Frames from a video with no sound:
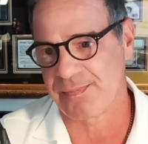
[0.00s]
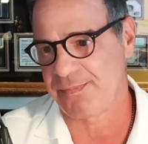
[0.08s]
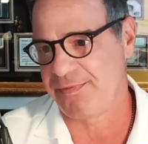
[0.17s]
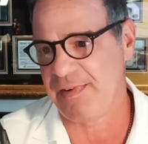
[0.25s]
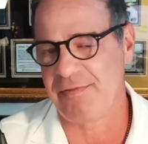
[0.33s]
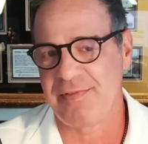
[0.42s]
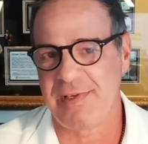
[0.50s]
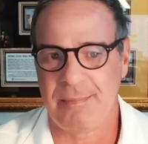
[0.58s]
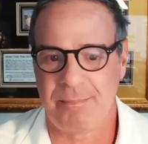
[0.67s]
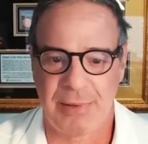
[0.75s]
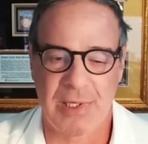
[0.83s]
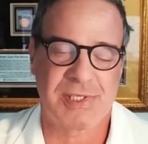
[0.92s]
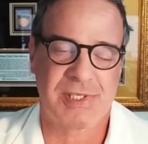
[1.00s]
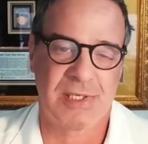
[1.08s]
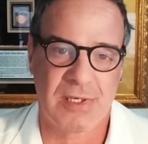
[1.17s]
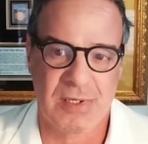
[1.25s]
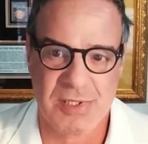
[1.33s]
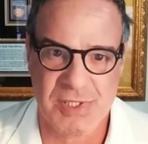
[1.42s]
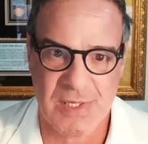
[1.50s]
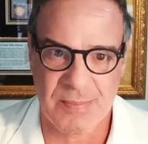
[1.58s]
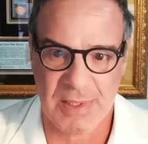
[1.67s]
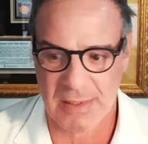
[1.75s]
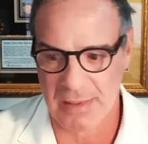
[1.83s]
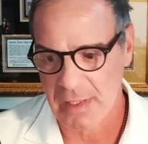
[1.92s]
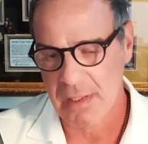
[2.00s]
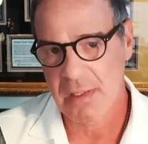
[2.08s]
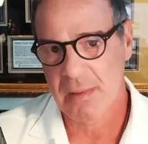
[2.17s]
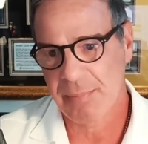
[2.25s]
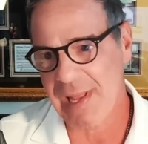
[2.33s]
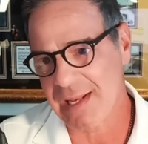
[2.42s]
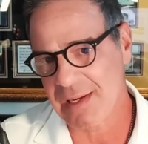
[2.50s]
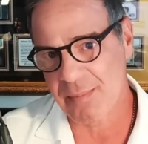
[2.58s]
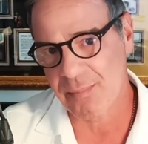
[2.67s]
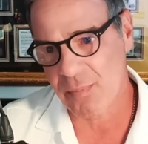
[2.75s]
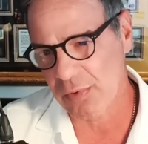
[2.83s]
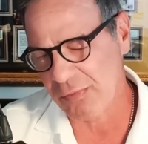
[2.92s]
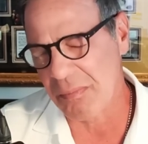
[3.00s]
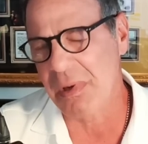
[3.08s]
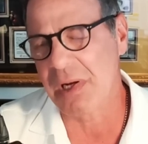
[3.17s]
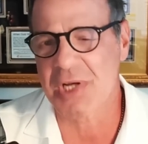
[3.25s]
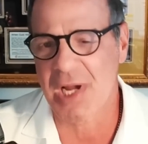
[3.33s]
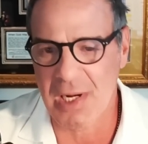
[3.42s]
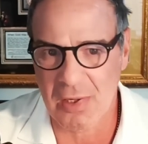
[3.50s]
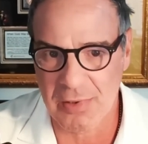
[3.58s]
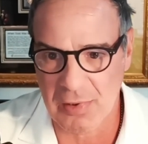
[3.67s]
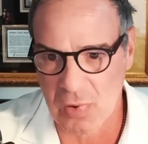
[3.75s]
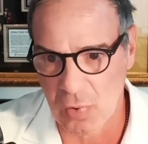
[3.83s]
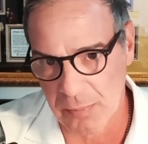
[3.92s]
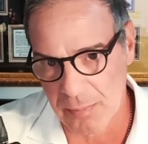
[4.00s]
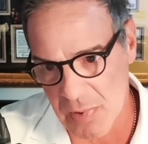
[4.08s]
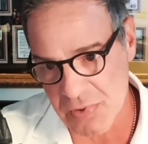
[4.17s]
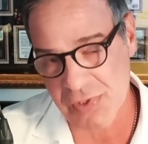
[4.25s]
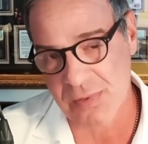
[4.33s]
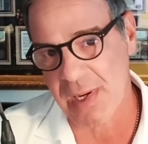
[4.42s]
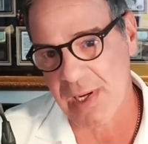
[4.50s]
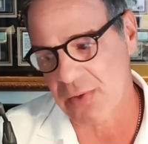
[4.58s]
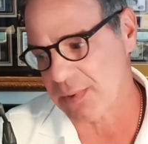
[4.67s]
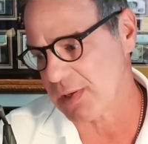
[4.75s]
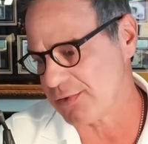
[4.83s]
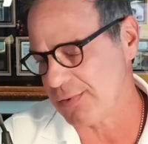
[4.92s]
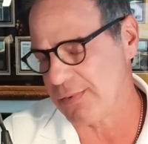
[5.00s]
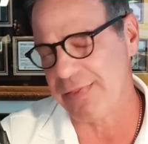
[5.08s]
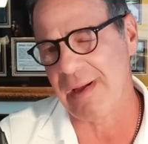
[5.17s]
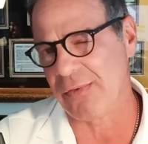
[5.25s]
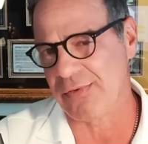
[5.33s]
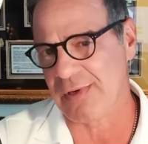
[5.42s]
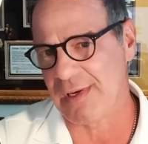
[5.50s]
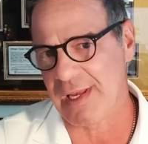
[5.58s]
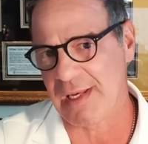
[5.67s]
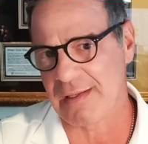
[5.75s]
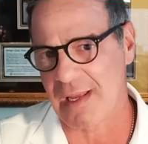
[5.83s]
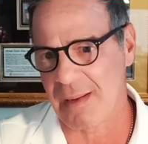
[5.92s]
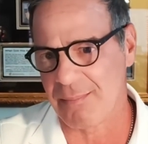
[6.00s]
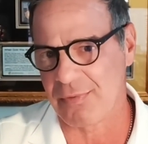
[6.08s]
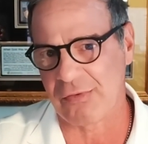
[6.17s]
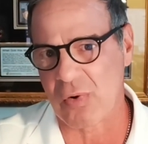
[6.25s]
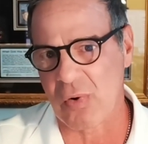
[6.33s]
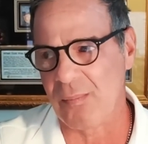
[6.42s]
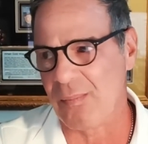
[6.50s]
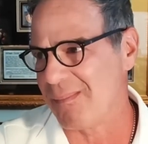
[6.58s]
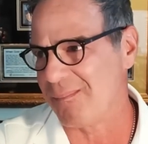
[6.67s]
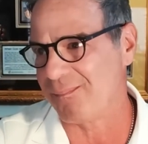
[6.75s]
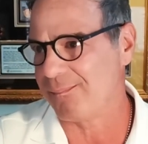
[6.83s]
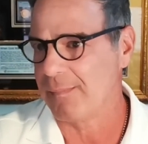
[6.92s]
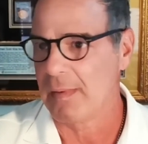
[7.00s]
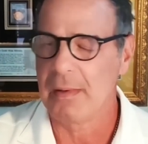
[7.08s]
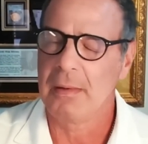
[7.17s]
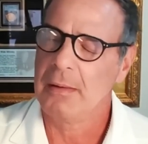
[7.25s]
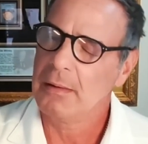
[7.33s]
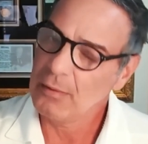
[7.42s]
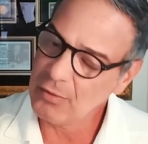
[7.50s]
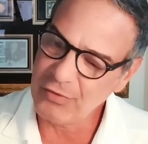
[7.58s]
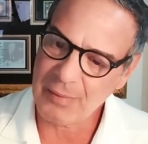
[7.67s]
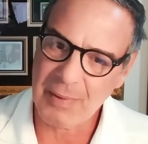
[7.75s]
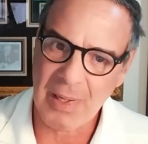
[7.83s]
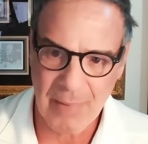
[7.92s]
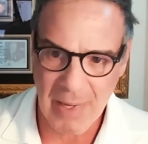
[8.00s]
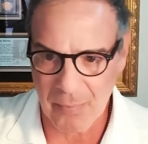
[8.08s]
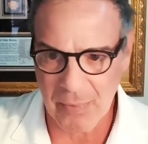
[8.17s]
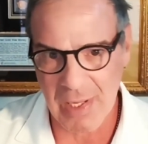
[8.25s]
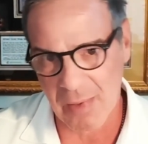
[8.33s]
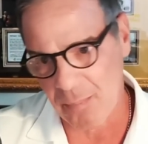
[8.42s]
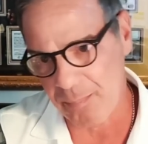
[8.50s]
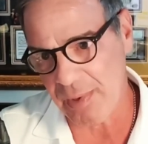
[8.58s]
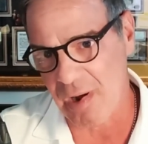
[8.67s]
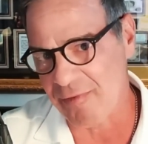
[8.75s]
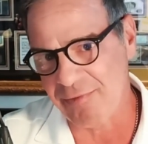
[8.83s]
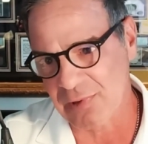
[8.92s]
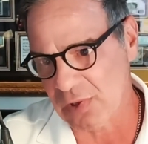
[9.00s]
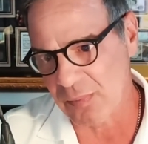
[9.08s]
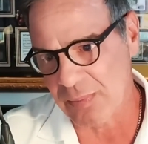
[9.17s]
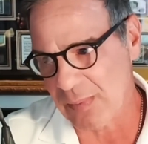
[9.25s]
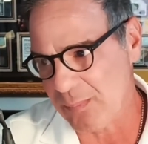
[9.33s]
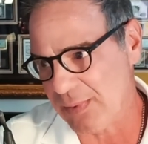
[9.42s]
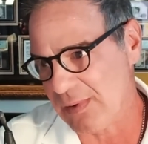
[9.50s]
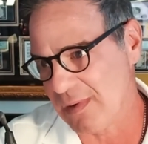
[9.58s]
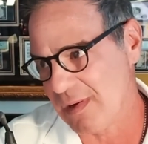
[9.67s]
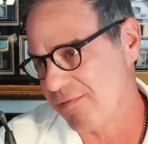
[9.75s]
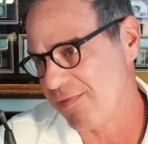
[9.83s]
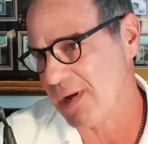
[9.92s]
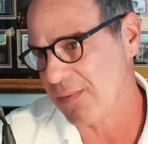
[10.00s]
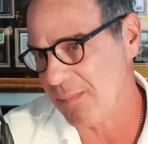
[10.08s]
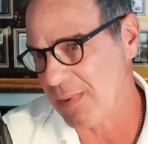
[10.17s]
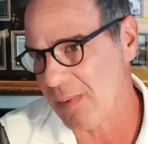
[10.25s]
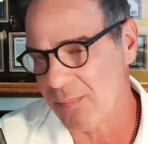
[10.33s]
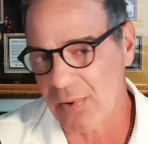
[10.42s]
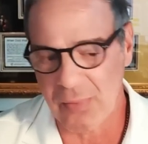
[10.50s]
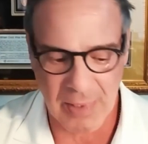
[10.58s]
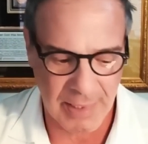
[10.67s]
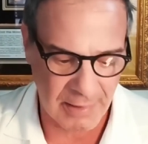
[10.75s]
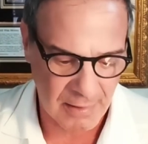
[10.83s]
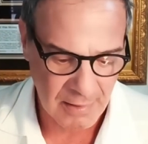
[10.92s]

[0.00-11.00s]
50 plus years. I mean, platinum was much higher than gold most of my career. In 2008, I'm using my memory. I would be off a little bit, but if I remember right,